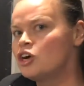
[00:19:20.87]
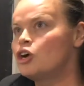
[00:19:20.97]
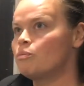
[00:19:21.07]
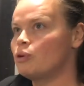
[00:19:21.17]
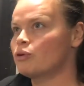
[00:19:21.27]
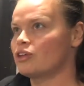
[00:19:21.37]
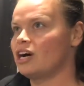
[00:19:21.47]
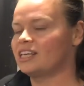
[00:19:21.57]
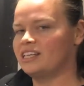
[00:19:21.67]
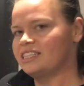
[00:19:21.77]
both on
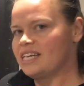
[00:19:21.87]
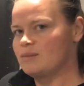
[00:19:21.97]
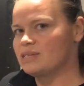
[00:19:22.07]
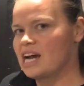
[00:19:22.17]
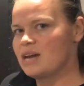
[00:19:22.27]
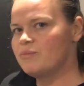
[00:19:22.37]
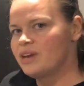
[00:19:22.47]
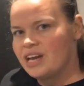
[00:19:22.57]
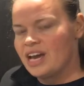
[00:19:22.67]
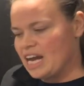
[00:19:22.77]
at the same time.
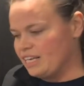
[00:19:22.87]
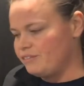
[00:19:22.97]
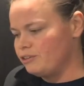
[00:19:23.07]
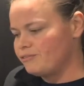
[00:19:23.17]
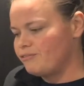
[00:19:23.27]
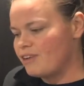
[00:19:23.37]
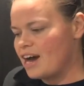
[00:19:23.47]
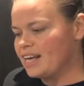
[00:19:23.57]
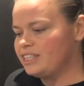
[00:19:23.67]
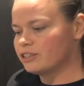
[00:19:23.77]
And if you
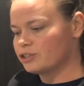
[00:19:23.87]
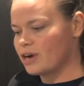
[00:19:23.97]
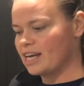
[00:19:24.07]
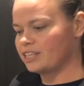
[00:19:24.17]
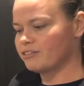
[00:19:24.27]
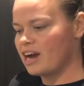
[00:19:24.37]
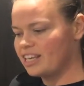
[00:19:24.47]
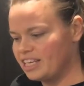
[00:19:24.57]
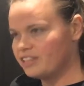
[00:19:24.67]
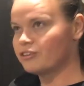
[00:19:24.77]
find you're trying to run
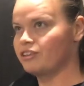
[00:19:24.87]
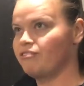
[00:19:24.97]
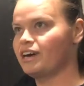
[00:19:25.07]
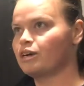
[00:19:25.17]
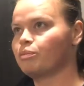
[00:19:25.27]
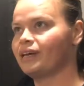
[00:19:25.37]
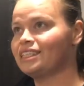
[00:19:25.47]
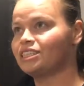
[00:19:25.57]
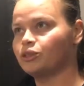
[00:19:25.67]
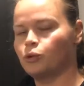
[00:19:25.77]
either the
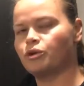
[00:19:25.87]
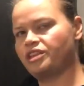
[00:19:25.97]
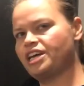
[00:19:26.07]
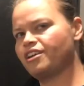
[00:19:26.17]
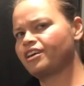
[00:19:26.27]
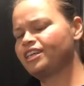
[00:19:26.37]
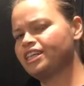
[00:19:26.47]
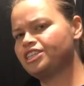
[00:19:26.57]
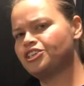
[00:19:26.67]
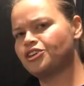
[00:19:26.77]
fireplace or the air
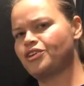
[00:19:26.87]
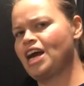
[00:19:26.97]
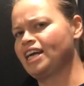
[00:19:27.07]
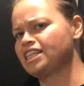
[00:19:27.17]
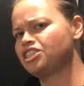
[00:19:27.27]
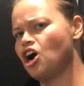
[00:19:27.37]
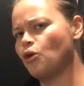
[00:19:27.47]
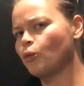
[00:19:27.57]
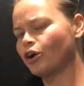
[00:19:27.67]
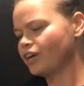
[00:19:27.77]
conditioner and it's
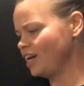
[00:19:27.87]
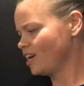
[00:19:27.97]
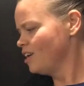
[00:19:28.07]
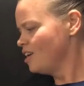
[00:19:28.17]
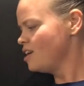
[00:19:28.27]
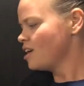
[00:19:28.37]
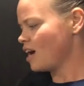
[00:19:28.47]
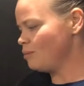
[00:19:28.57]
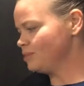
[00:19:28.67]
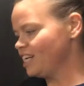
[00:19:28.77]
not working,
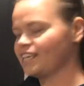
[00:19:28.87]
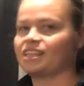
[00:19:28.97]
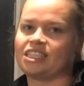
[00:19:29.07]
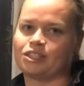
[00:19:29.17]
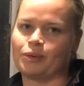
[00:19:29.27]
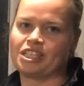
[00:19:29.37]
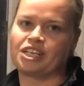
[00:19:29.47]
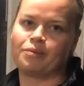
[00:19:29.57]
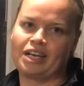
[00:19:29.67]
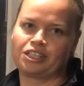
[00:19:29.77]
come check this switch
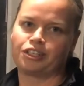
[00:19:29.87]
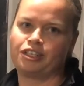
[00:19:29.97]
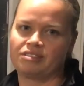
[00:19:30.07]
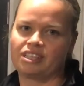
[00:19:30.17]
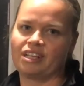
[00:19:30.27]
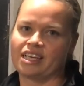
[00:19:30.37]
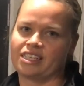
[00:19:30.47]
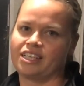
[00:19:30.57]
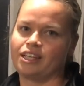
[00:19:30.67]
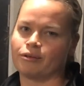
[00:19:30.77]
and make sure you've
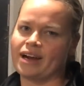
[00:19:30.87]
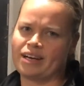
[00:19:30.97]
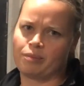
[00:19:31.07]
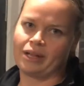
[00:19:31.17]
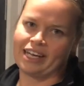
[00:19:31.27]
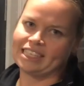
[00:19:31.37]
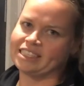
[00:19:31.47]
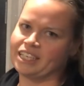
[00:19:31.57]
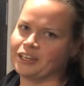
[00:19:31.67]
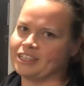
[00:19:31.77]
selected the right appliance
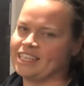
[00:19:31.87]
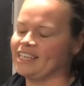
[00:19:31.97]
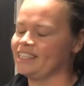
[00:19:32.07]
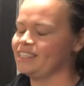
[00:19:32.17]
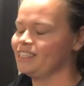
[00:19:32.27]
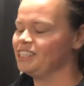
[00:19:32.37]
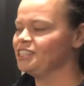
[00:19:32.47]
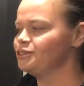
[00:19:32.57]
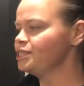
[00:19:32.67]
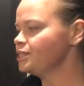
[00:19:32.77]
that you're intending to use.